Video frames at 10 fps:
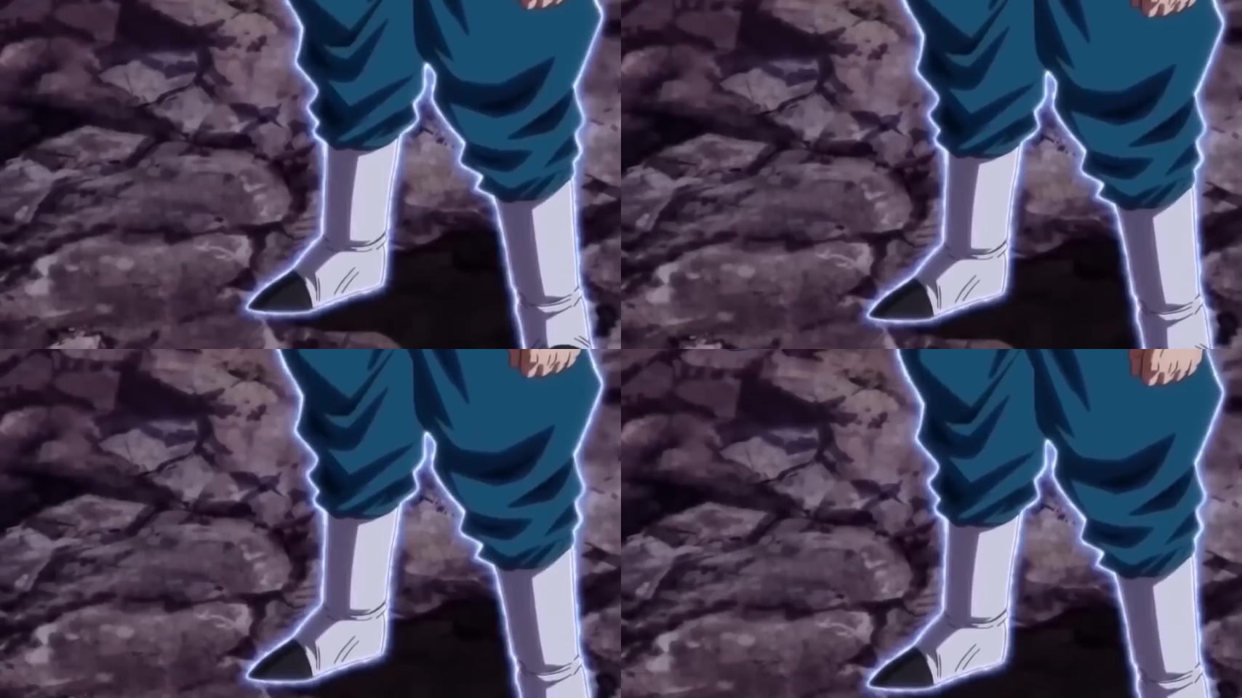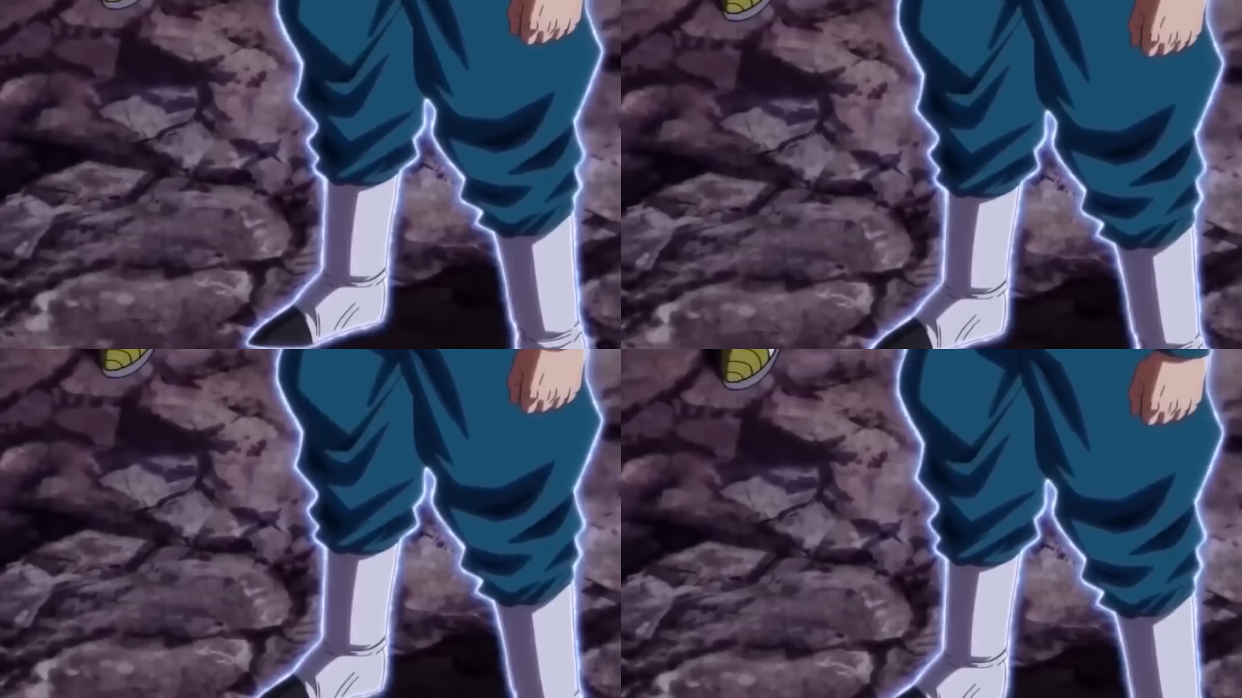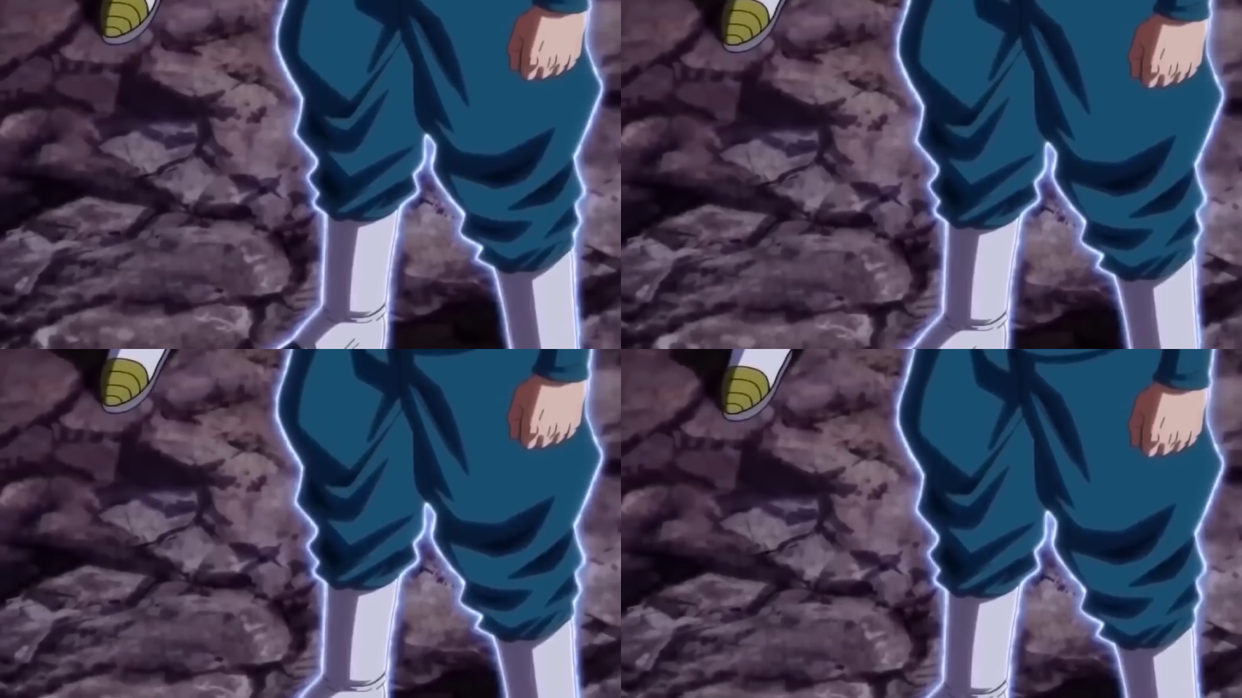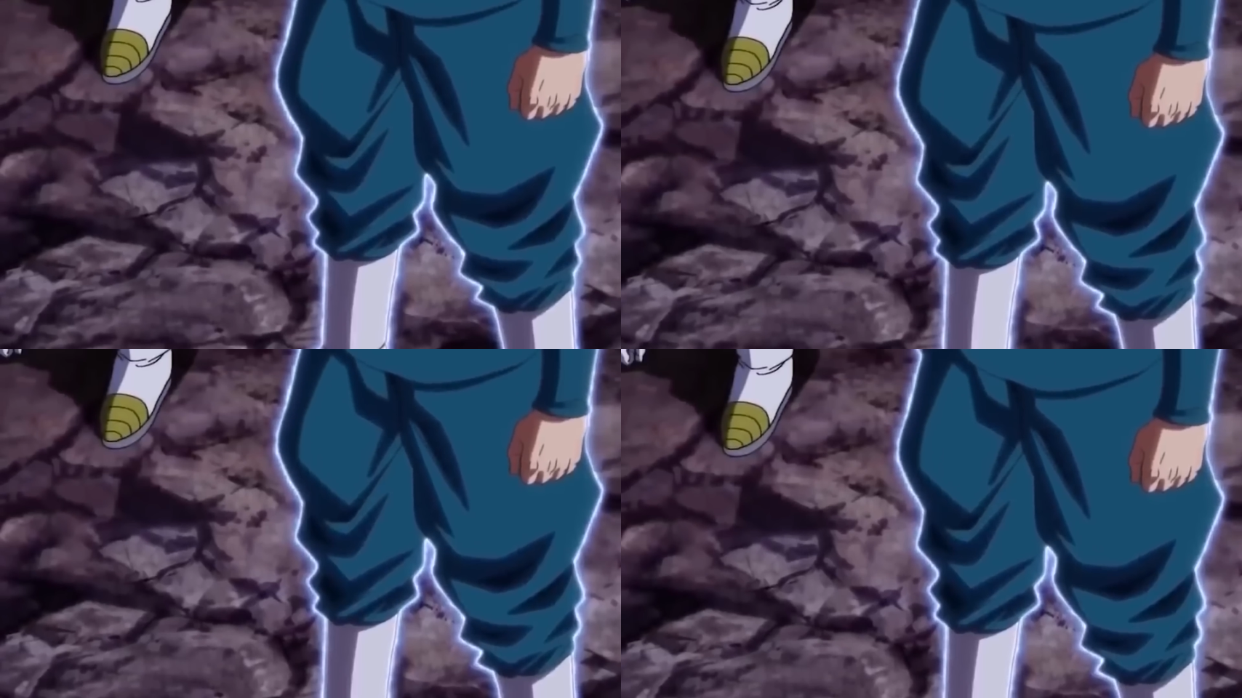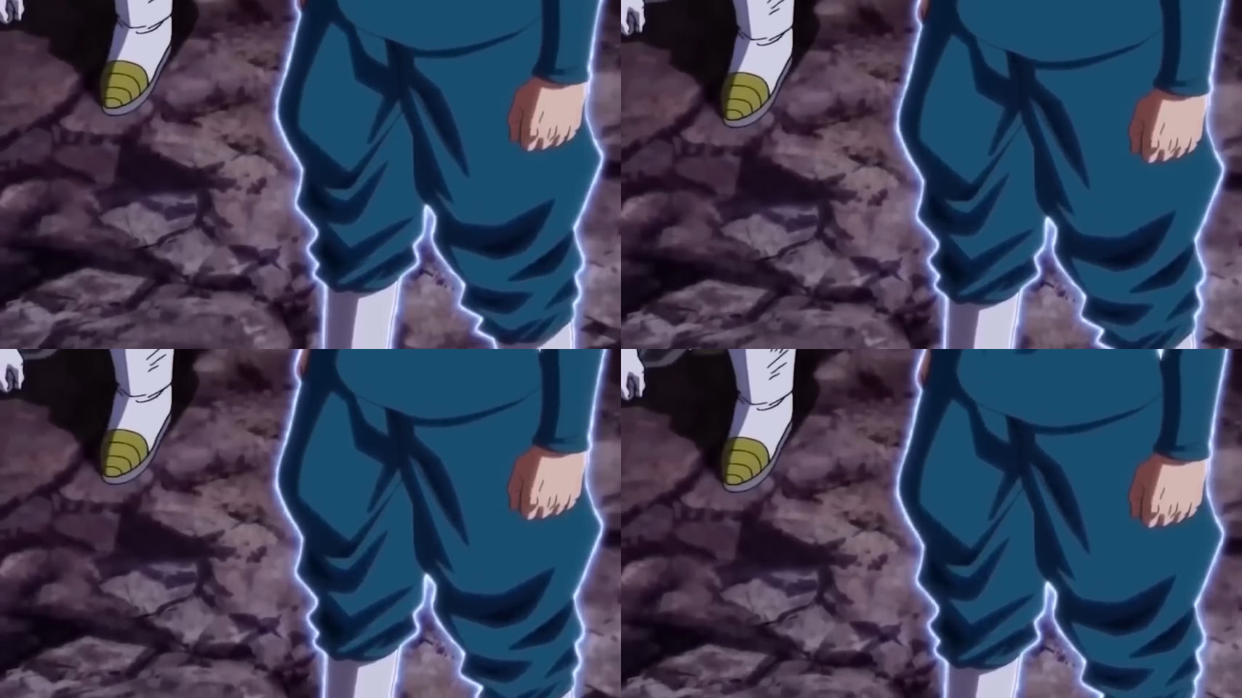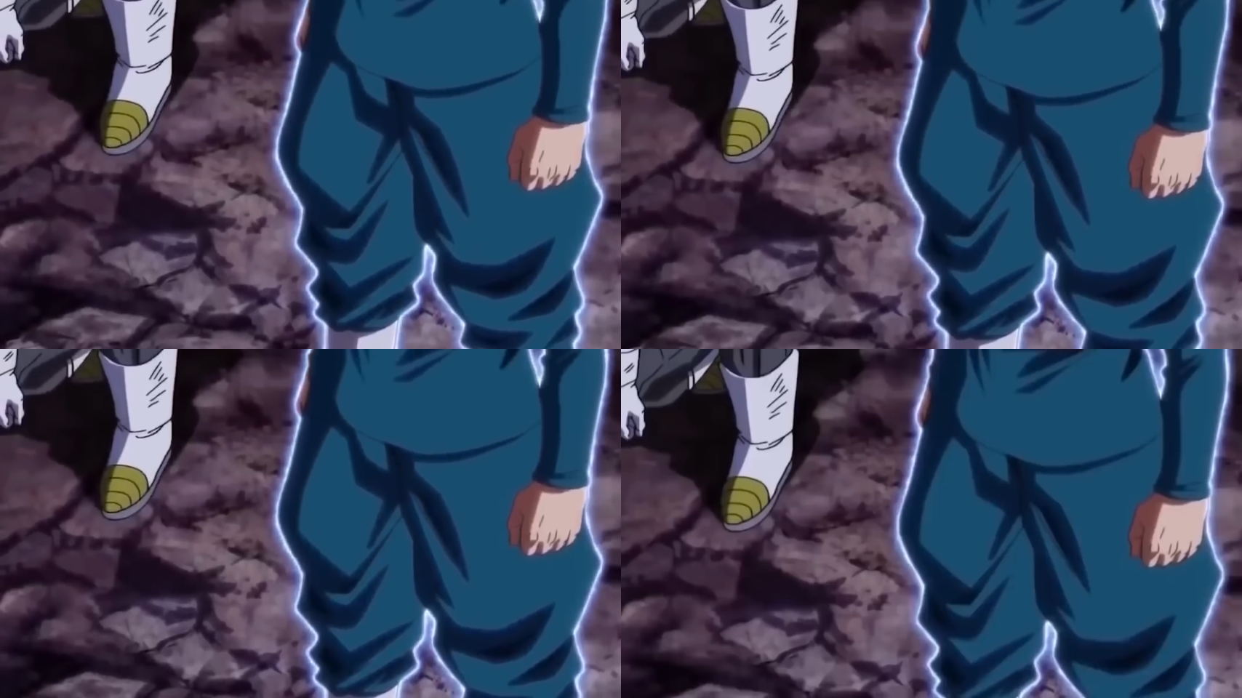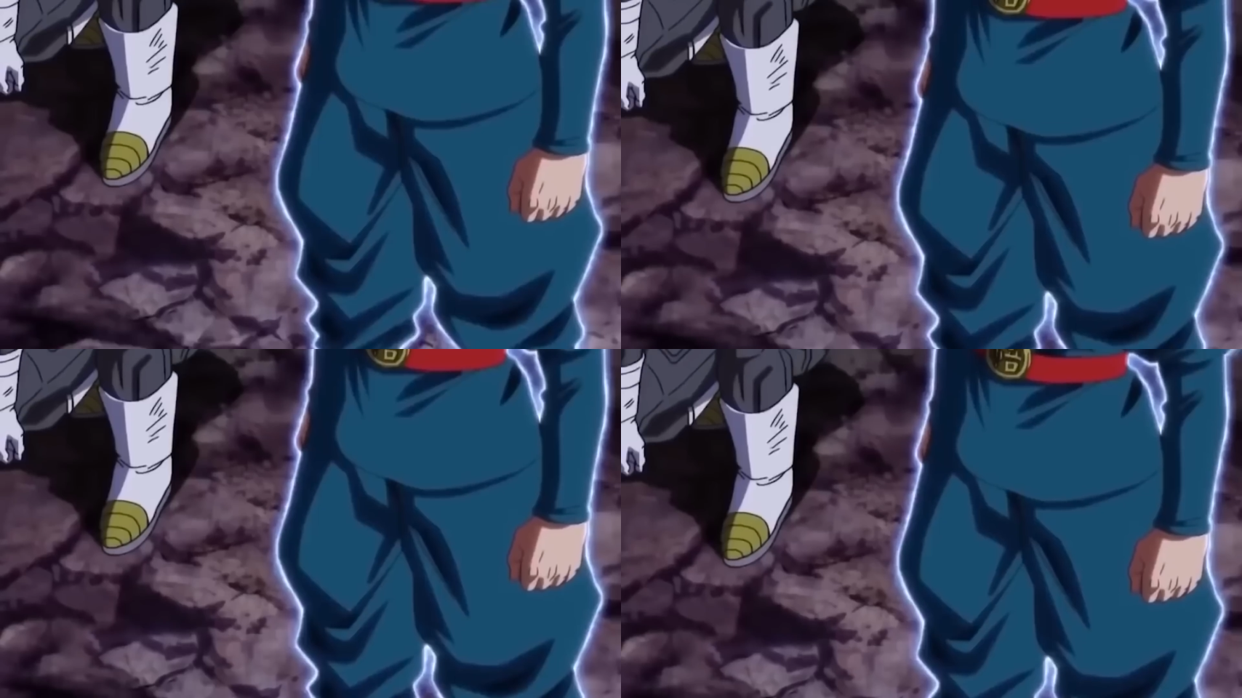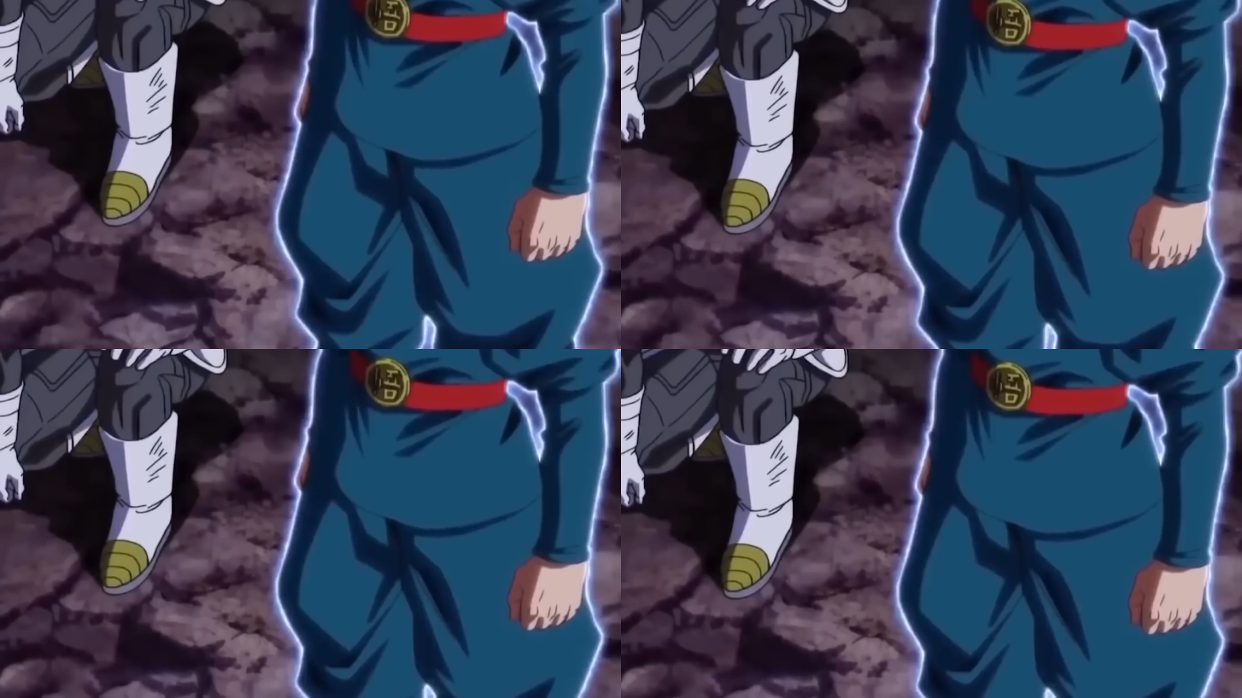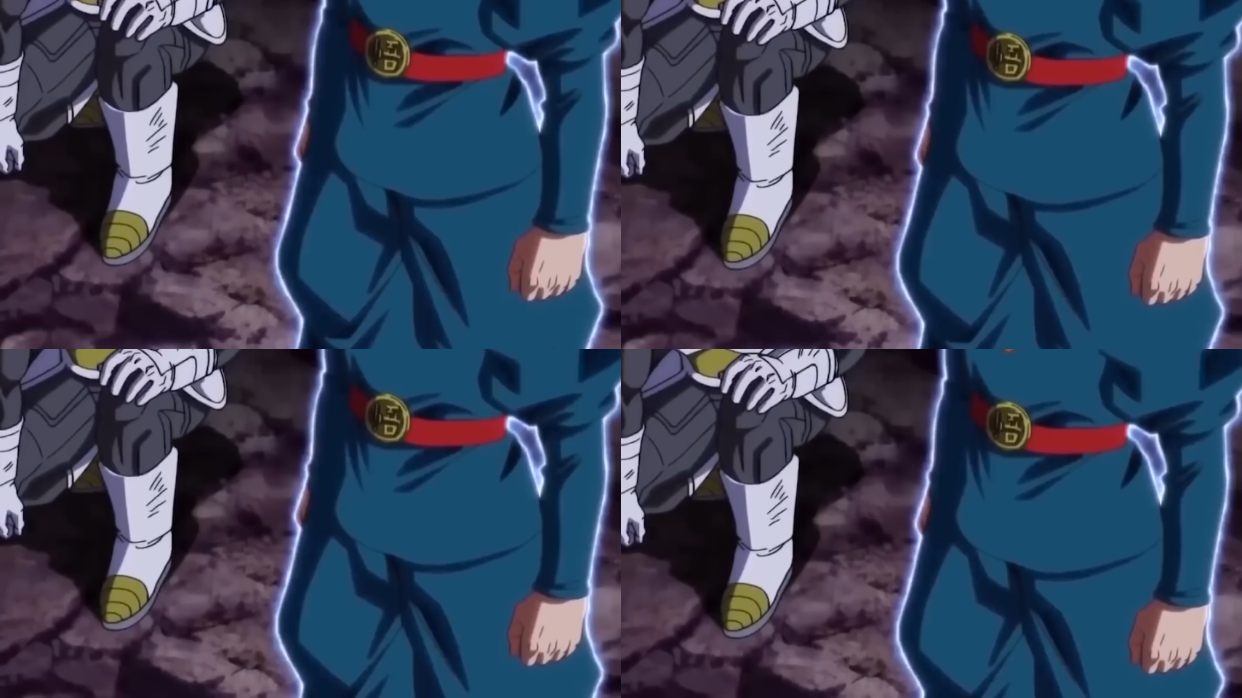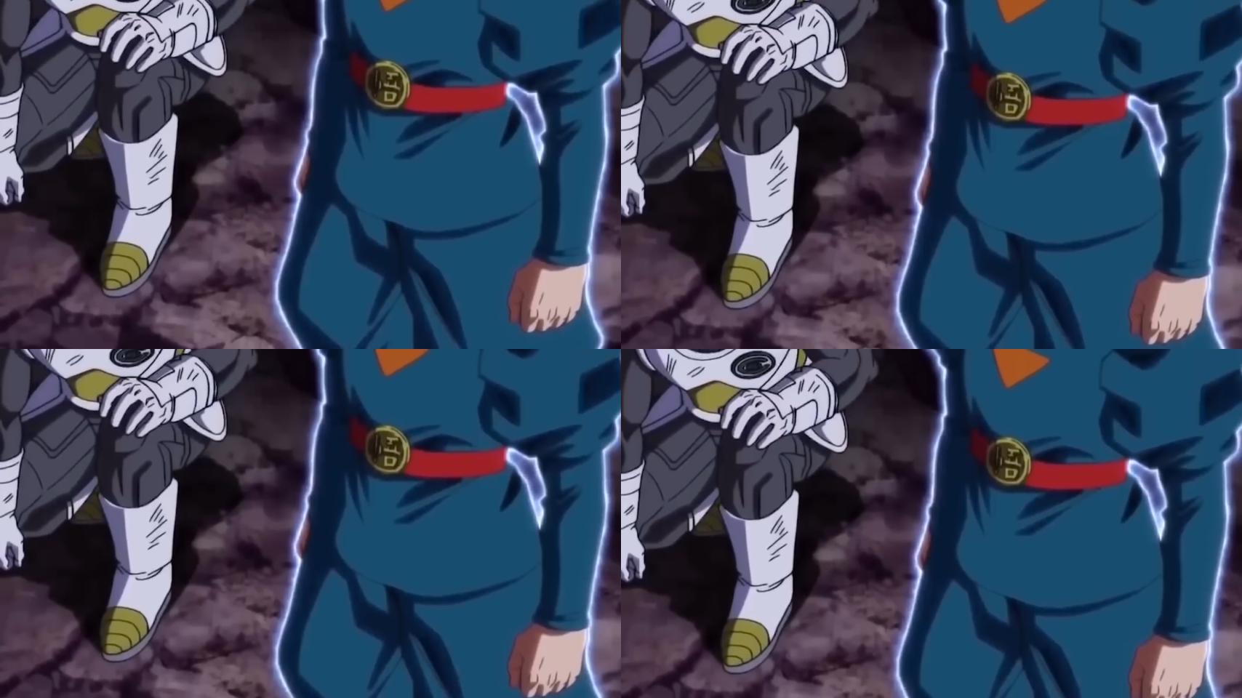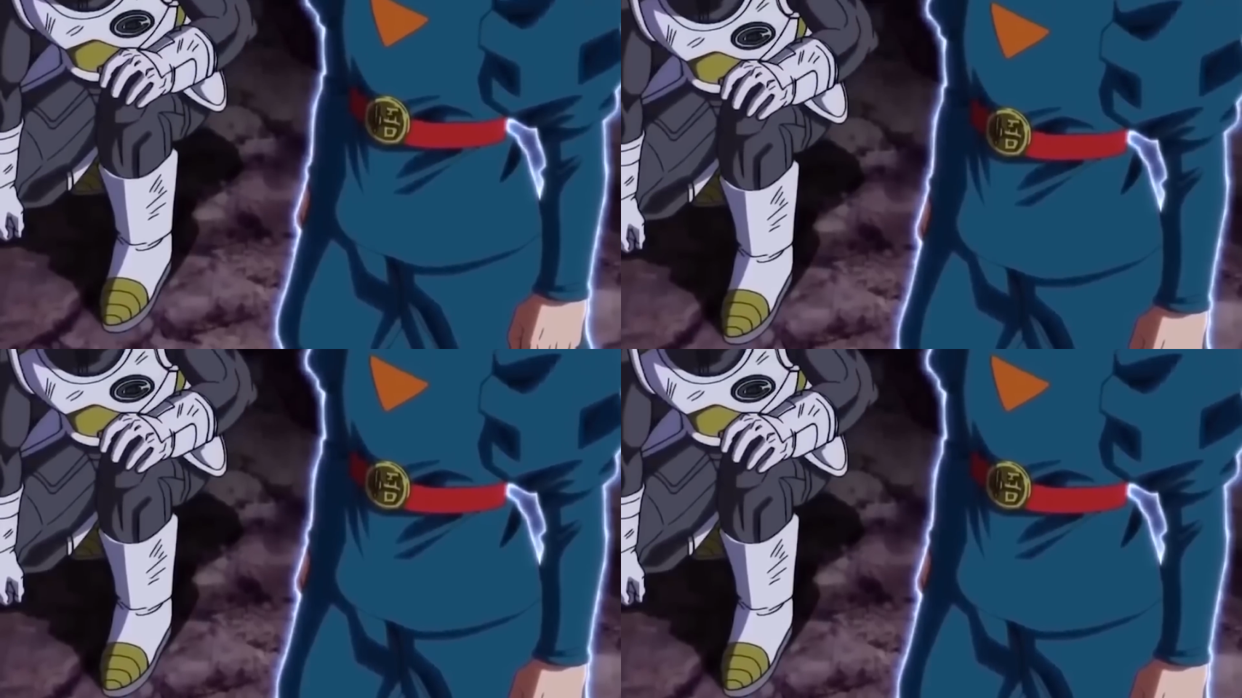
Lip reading: No face is visible, so there are no lips to read.